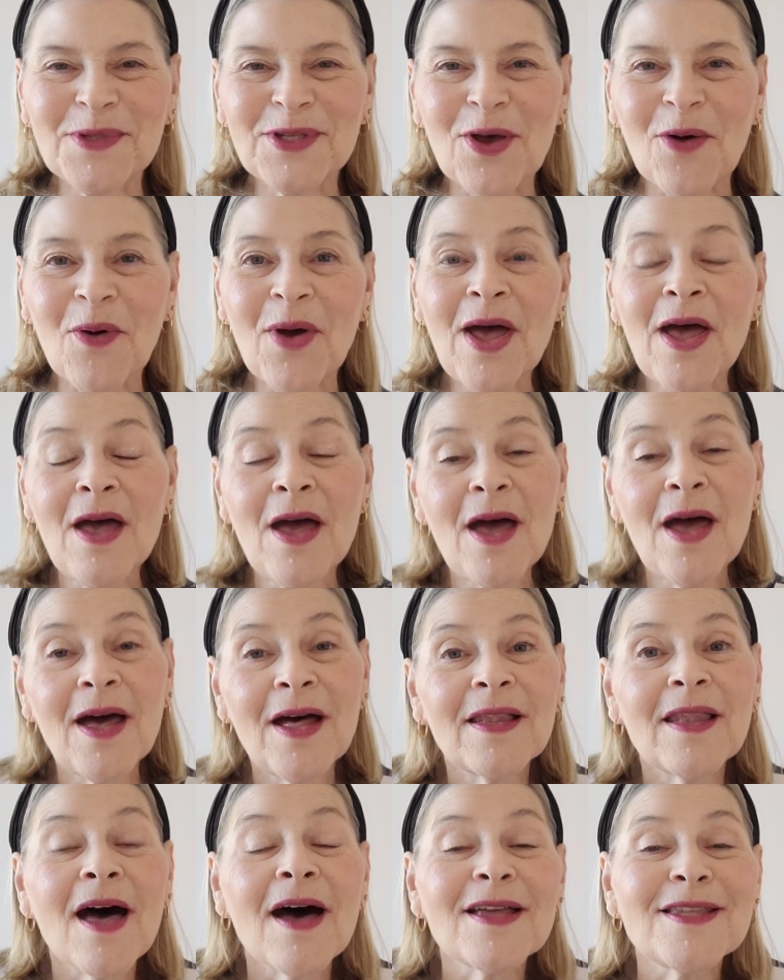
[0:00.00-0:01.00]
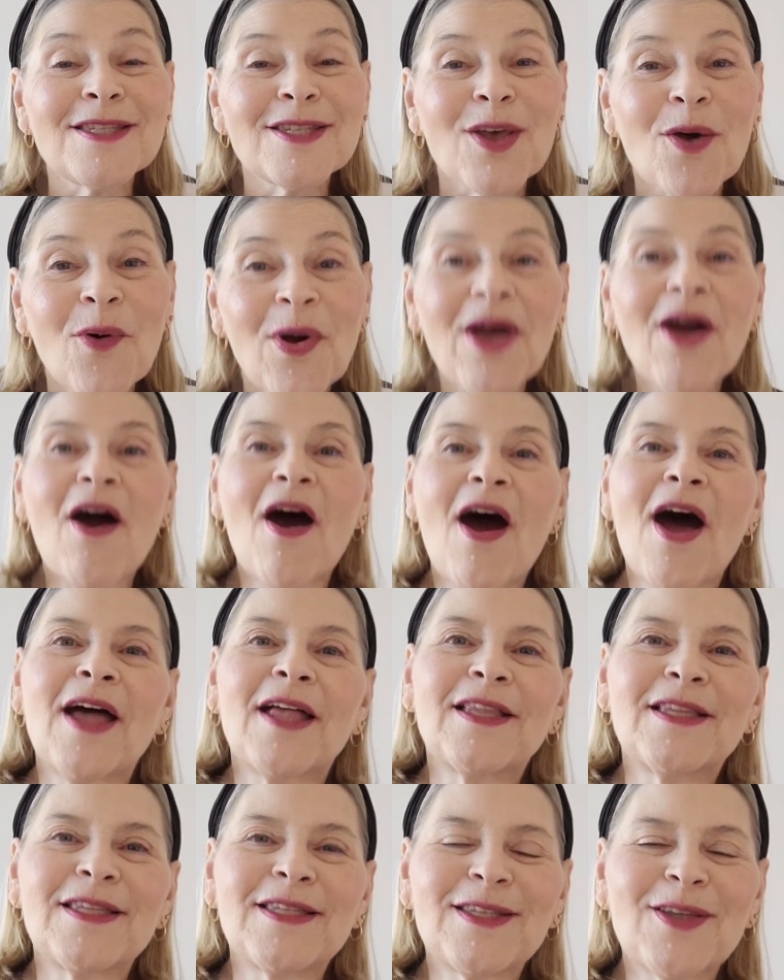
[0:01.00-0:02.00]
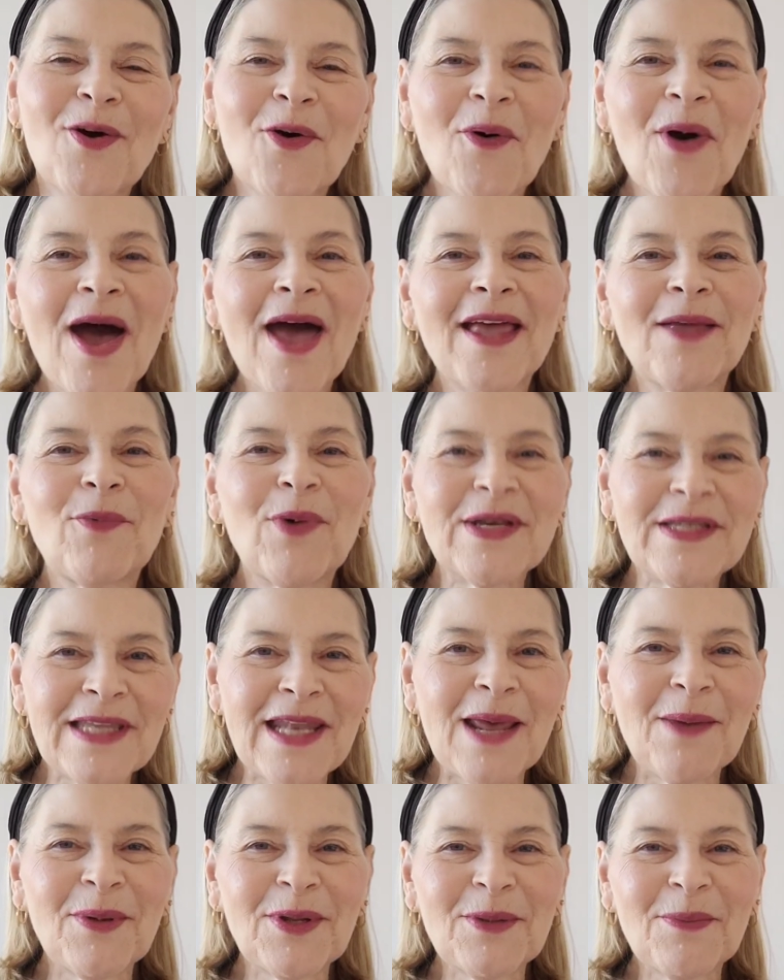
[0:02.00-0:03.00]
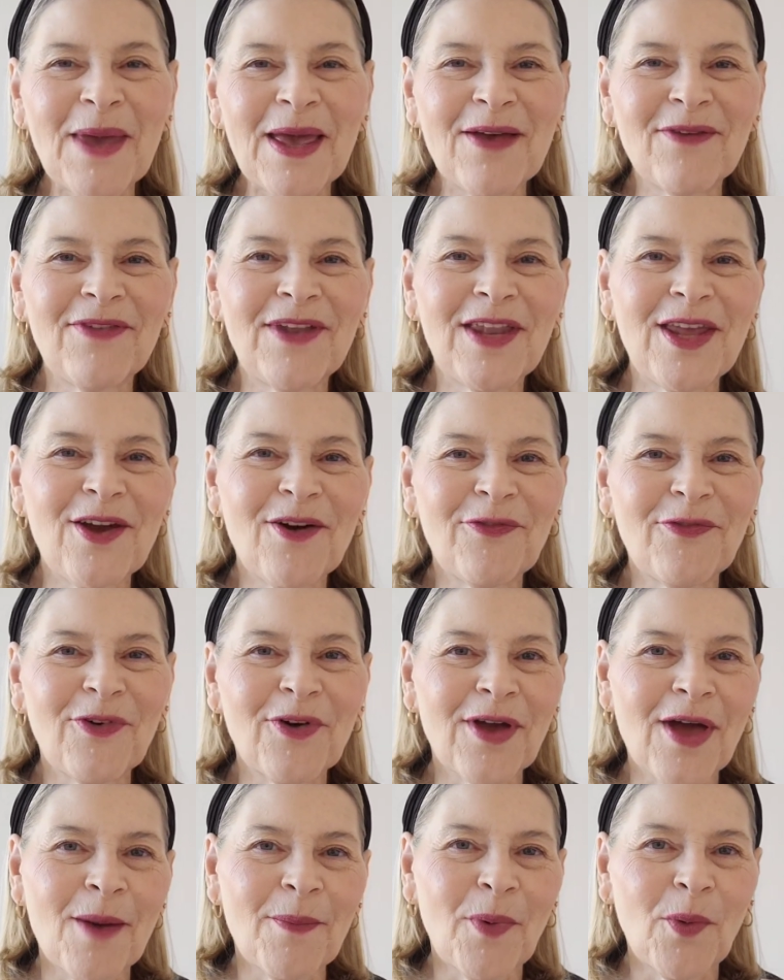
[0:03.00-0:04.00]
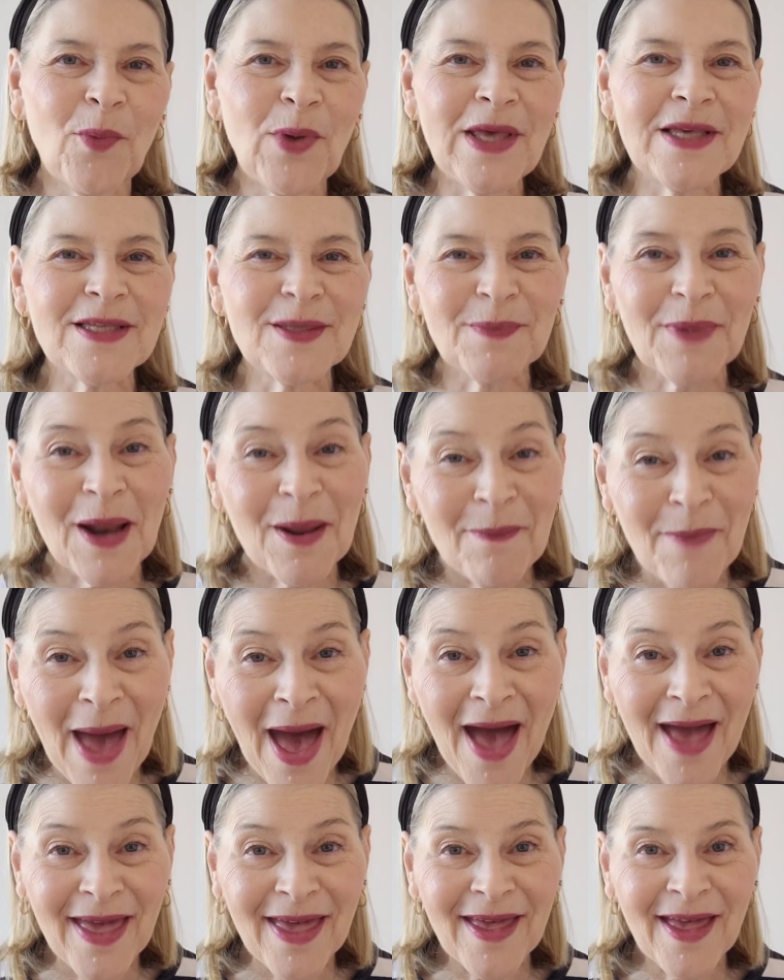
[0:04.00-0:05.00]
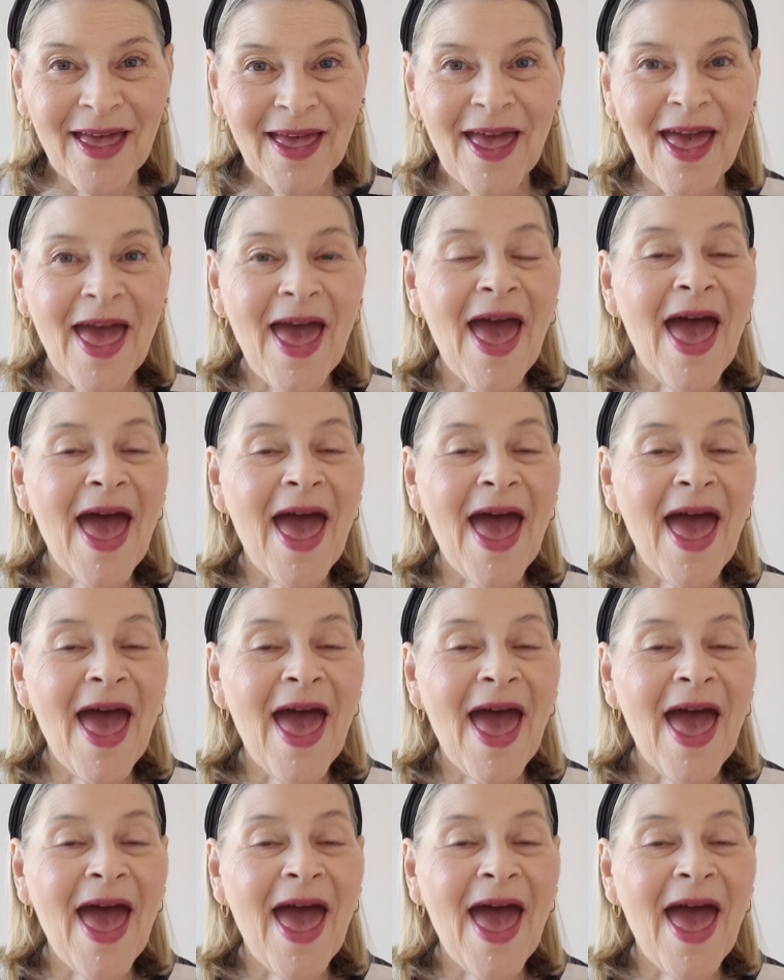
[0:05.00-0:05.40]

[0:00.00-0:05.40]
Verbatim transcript: So lots going on. So I wasn't able to make a video for a couple weeks, but I'm back.